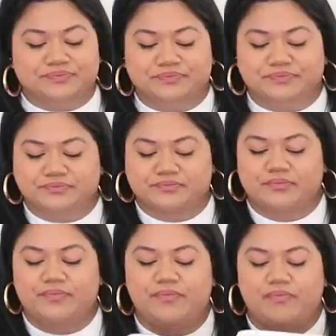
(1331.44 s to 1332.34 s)

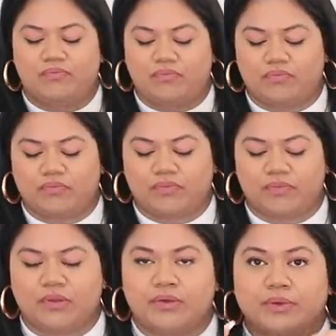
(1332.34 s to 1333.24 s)

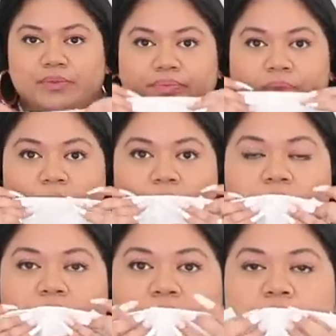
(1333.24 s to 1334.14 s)

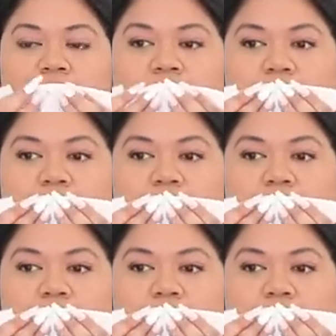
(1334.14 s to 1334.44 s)
No words are spoken by the person on screen.